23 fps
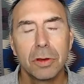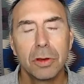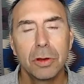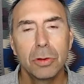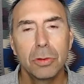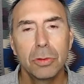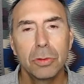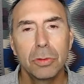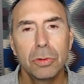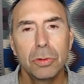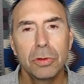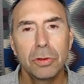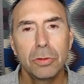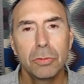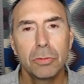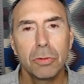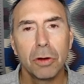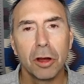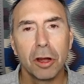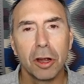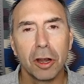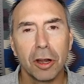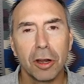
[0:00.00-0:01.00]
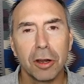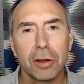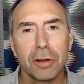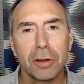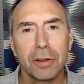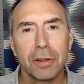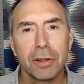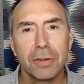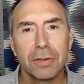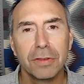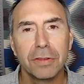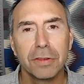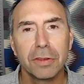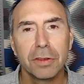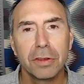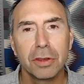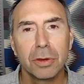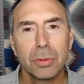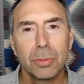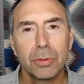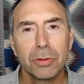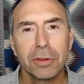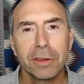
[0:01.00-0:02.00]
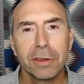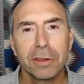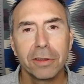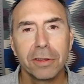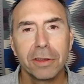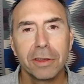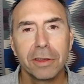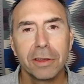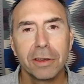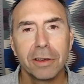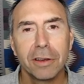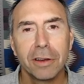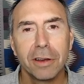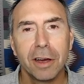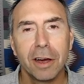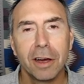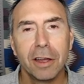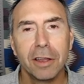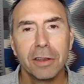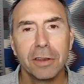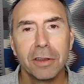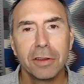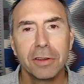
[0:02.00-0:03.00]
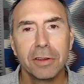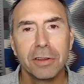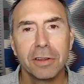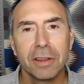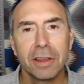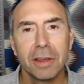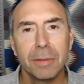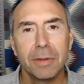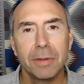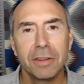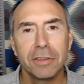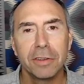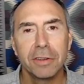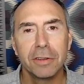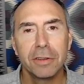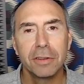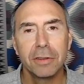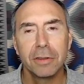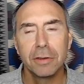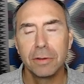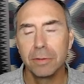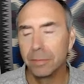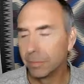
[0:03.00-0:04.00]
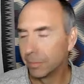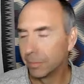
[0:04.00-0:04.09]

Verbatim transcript: Who you are is completely unlimited.